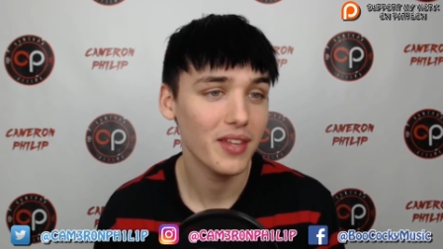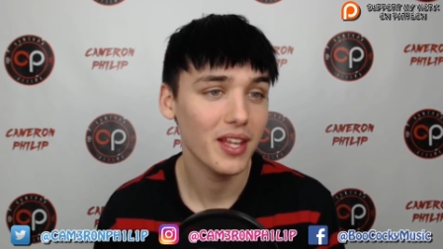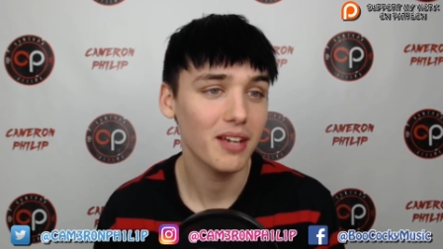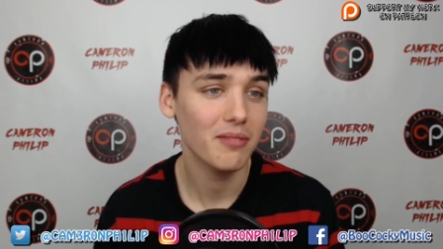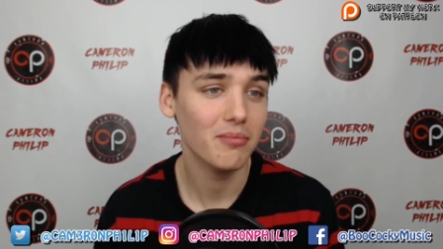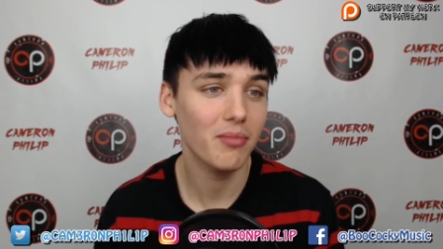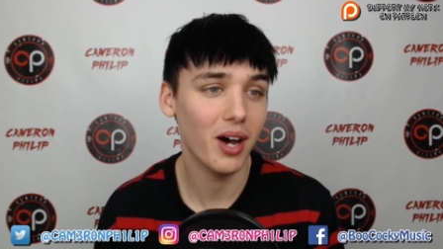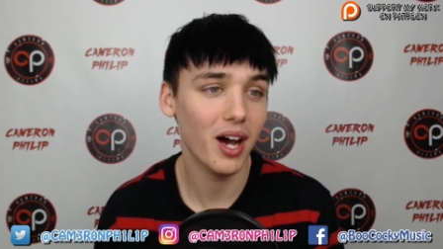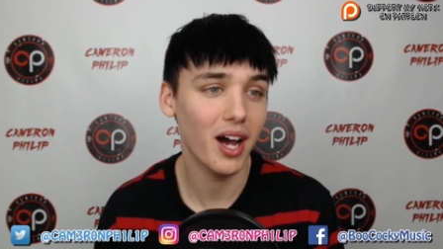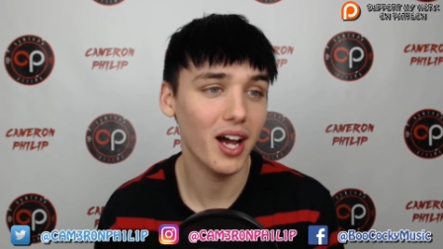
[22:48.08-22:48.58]

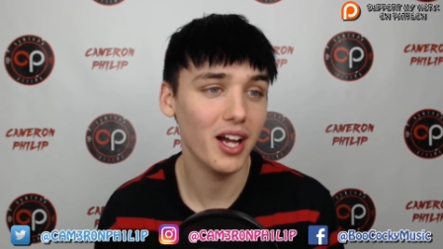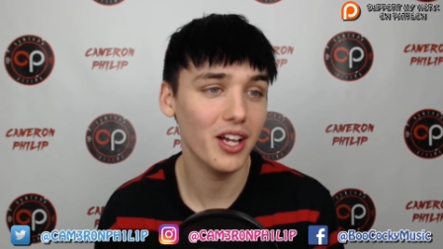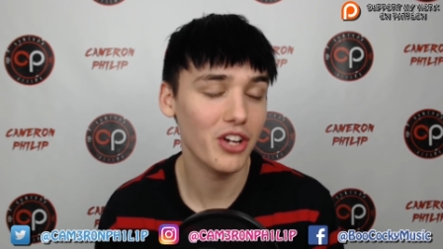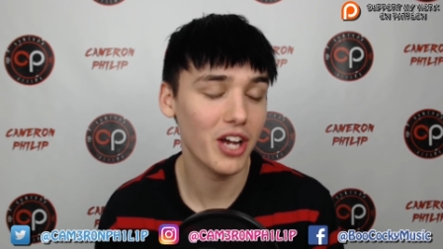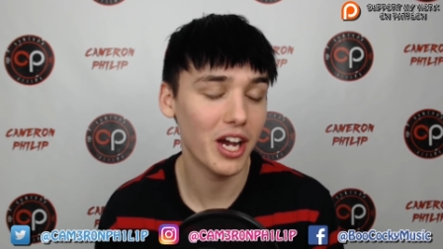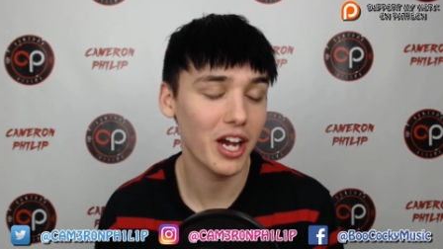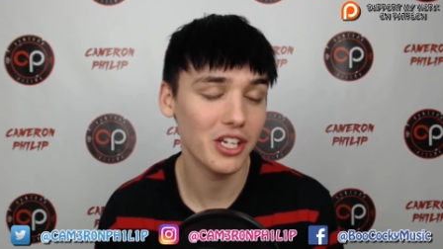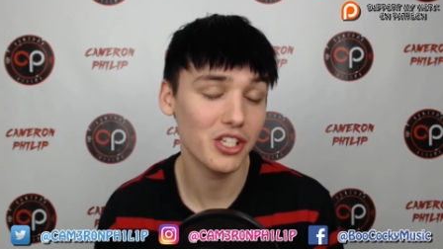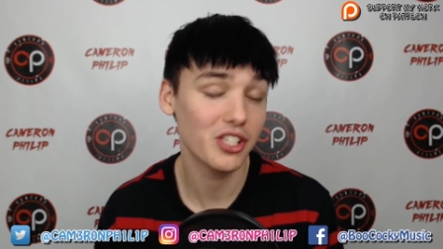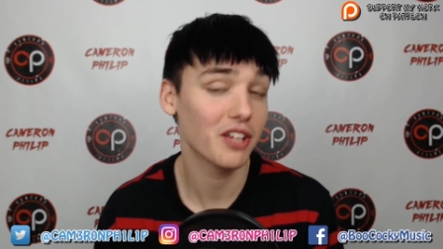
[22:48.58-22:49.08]
But you
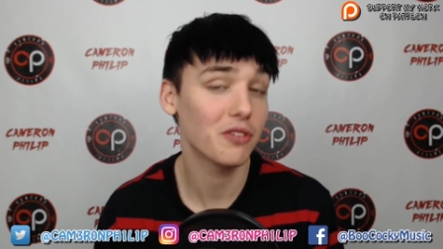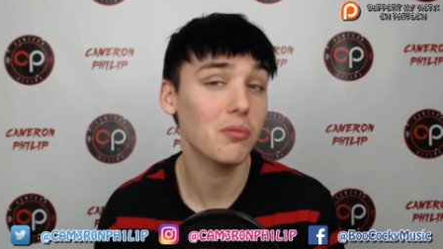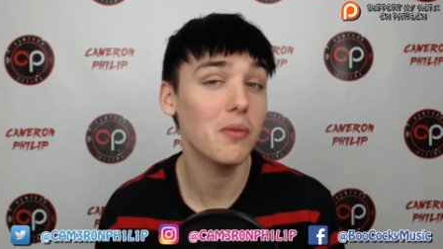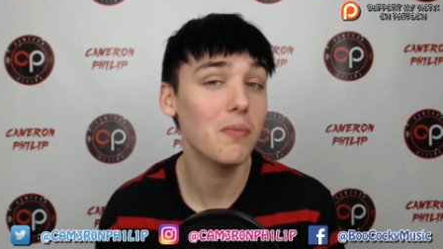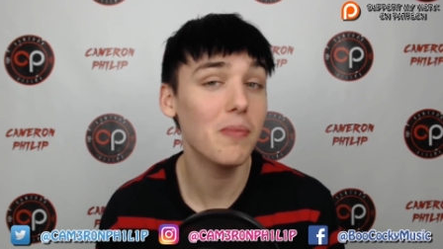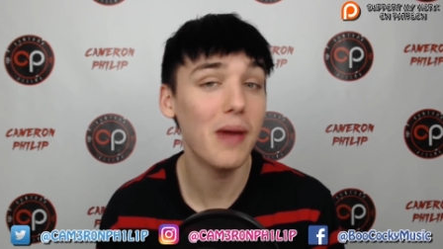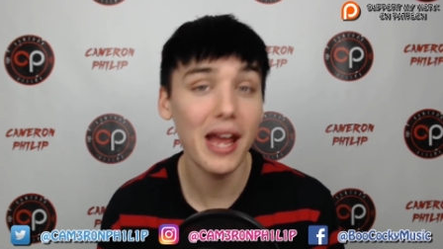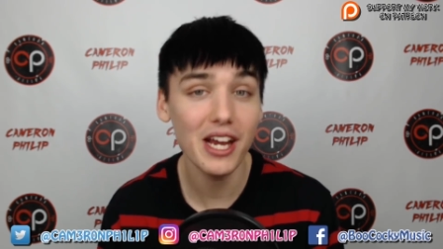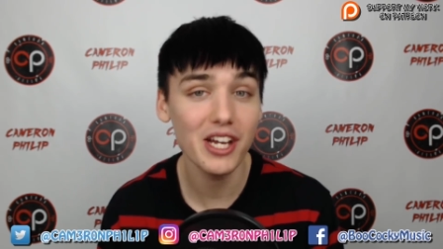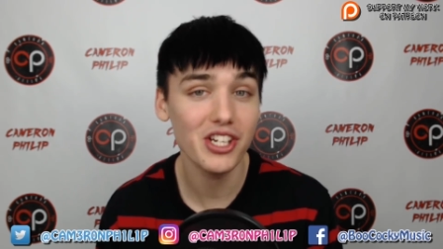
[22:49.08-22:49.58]
guys just have to be
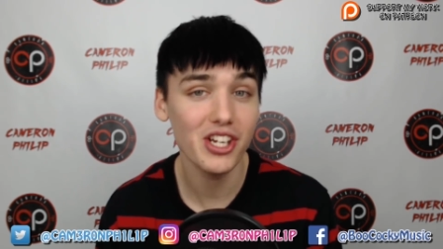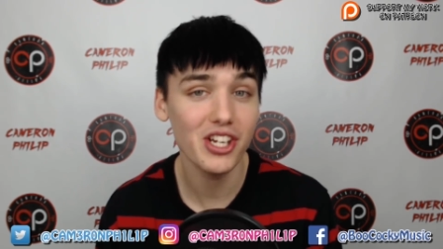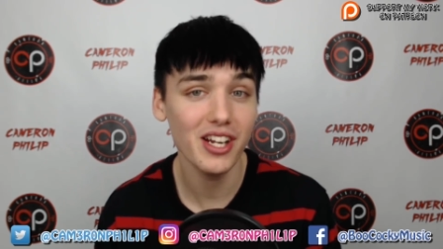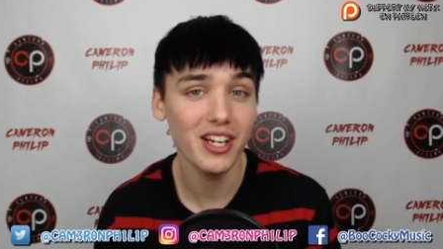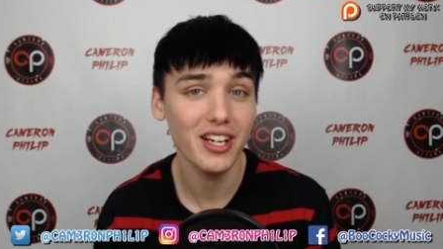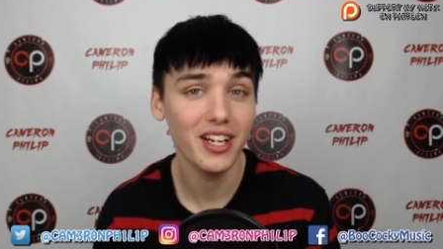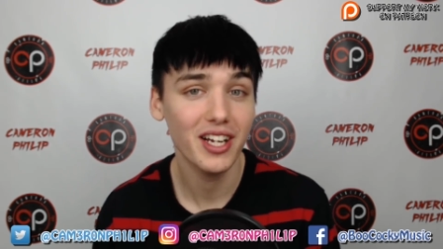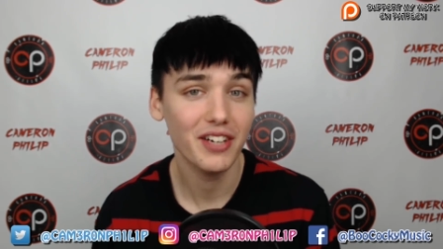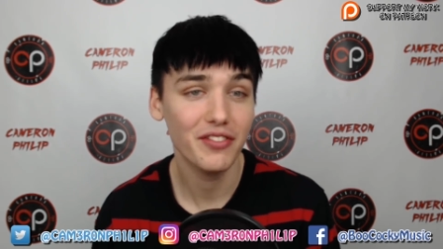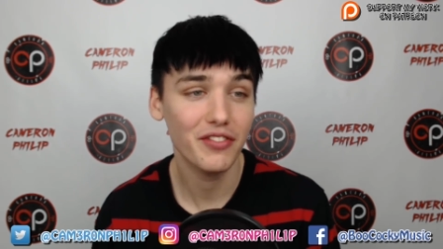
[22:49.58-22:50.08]

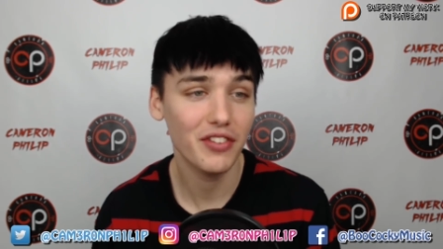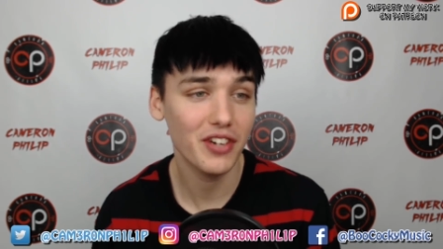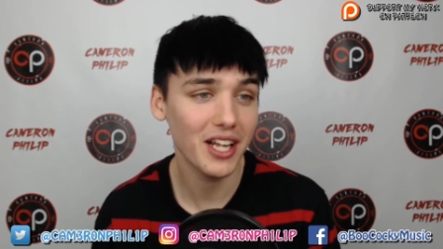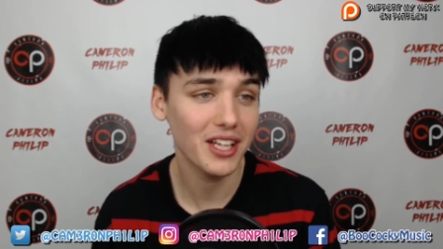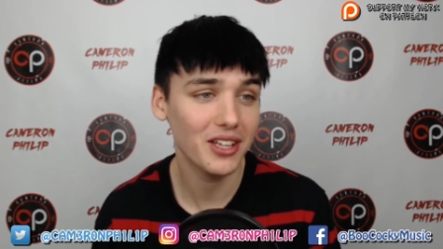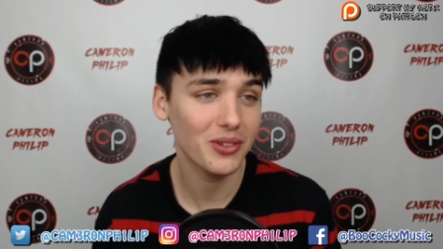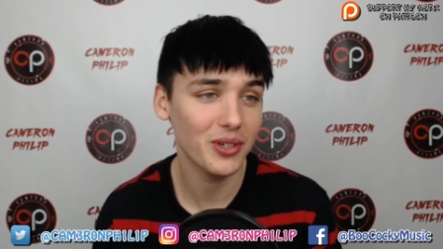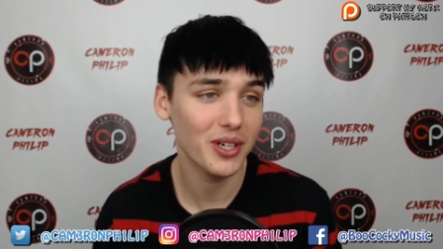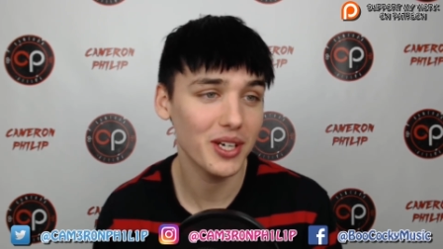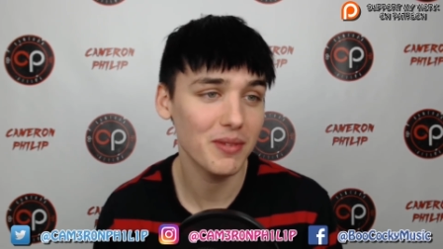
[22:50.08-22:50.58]
patient for night
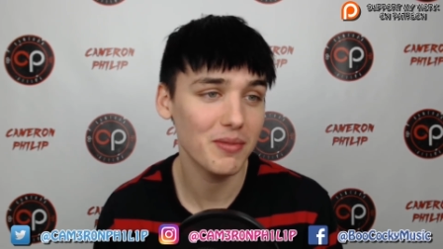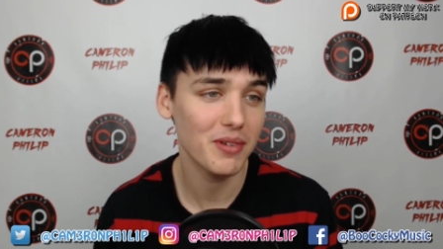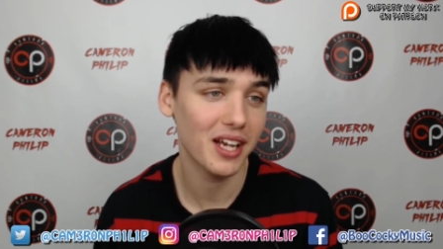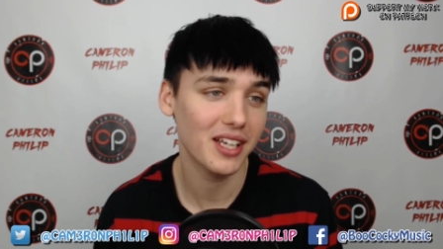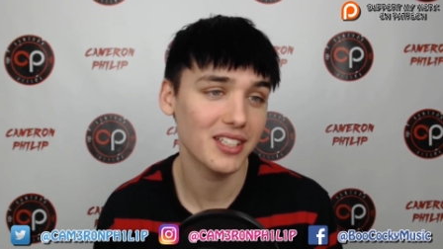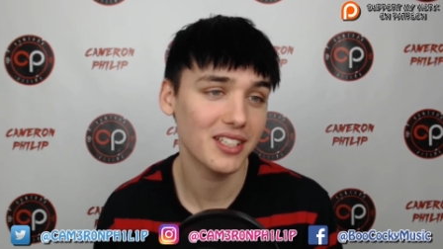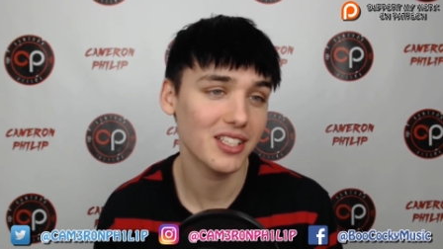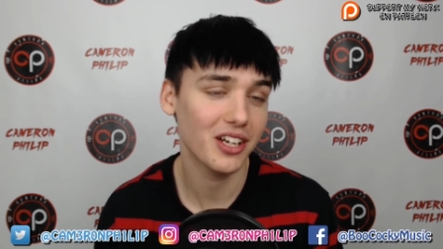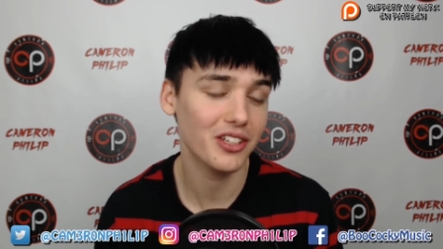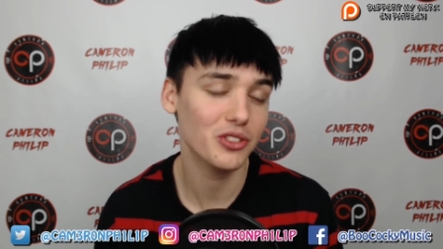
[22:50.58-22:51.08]
three
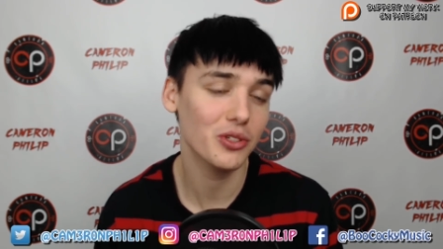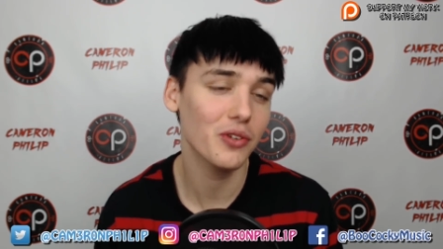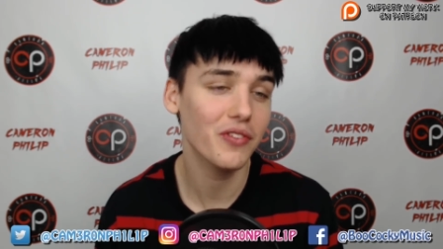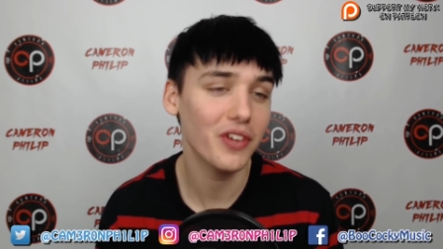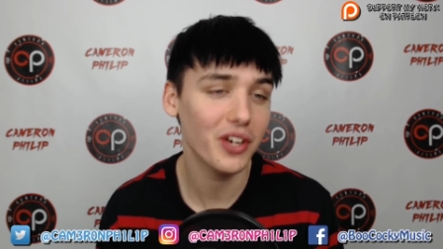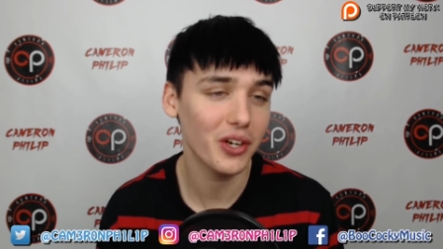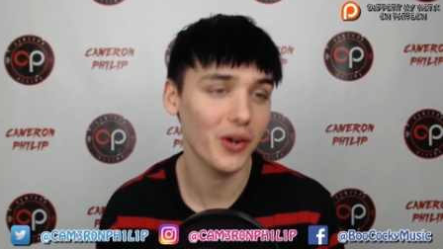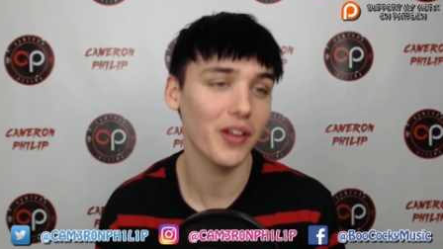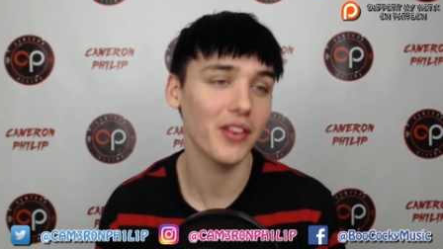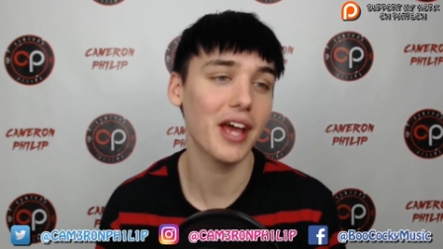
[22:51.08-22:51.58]
because I'll do a
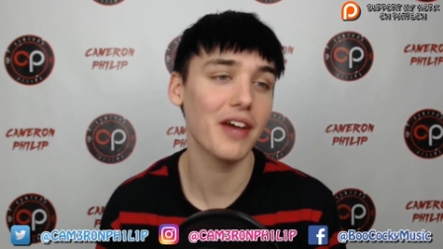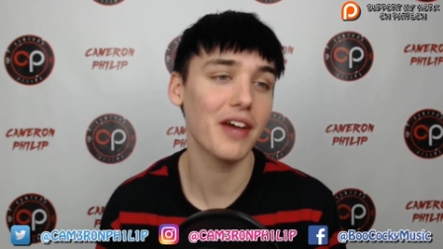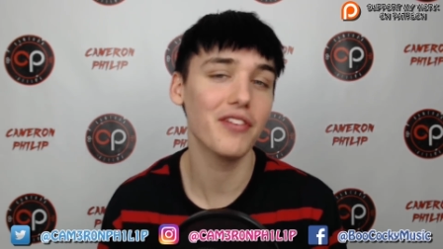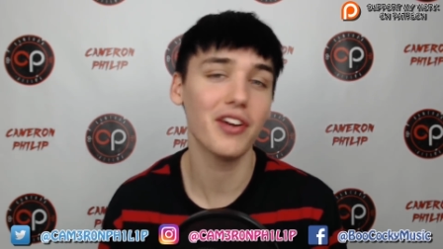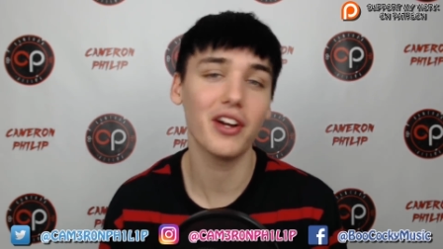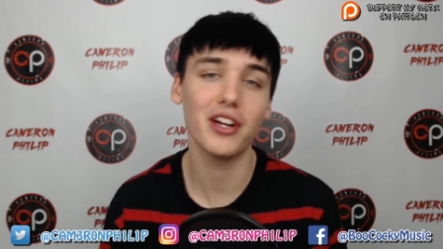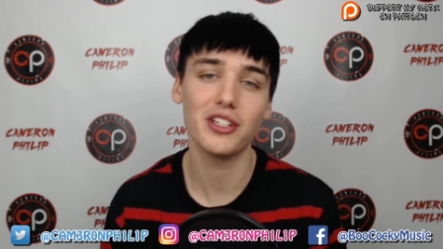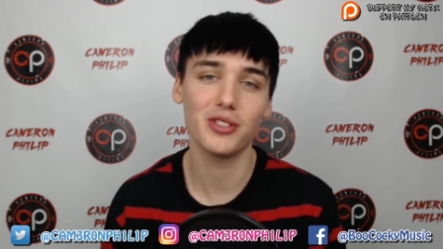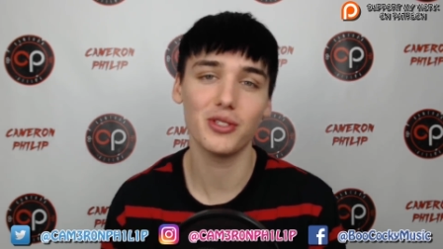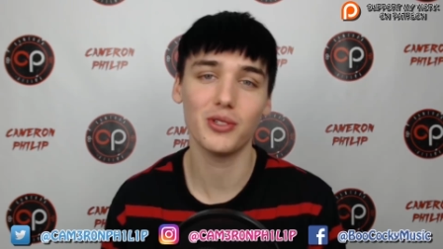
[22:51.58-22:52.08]
video on that
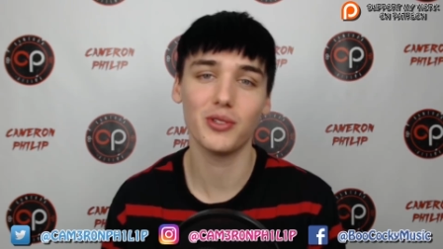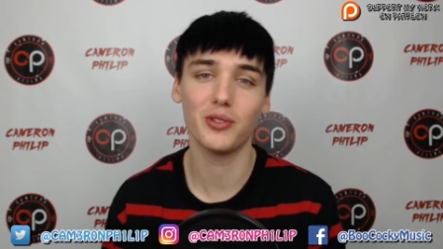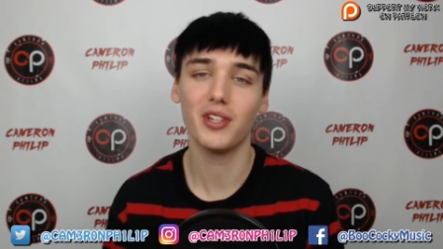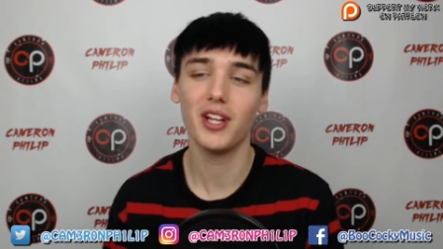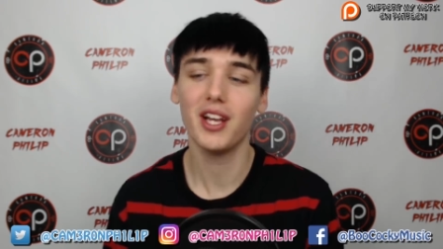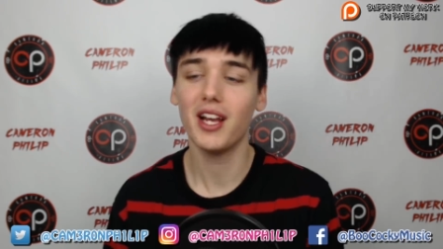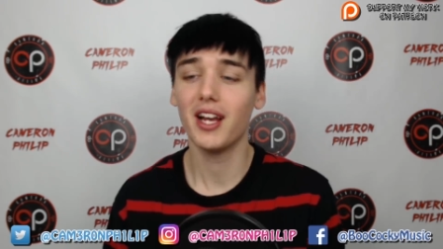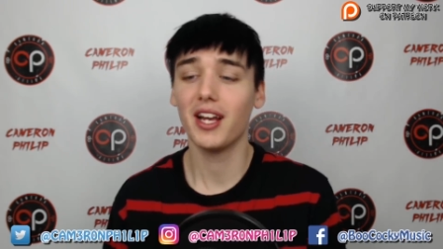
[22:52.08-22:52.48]
very soon.